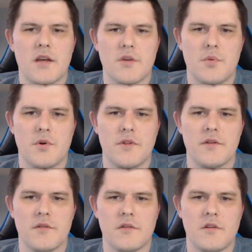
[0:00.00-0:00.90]
pulled
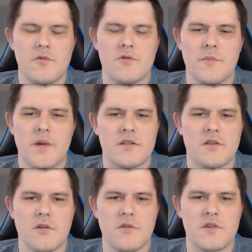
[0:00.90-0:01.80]
the neutral monster
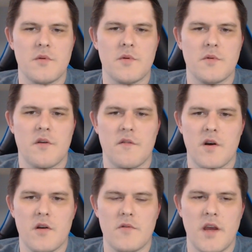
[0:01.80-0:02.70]
closer to me with
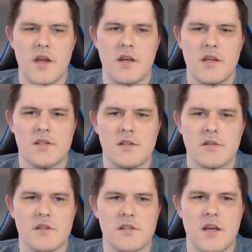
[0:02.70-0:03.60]
Cavardo, and he still
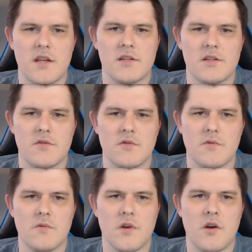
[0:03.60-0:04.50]
decided
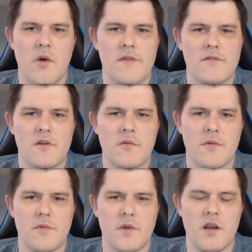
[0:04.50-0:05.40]
to go after it with
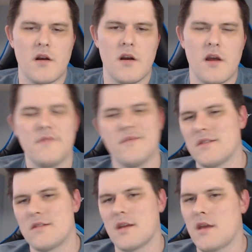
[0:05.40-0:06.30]
Rakir, and
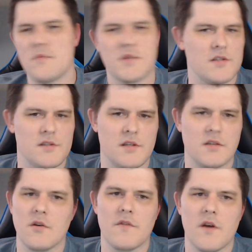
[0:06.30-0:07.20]
that game just didn't
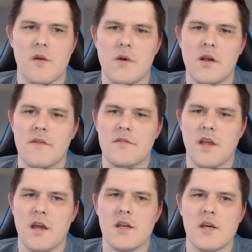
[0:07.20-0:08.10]
go very well after
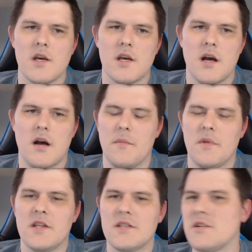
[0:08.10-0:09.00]
that. It
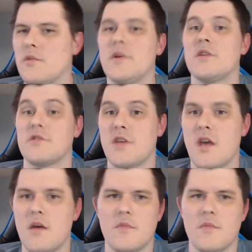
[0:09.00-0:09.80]
is still a miniatures game.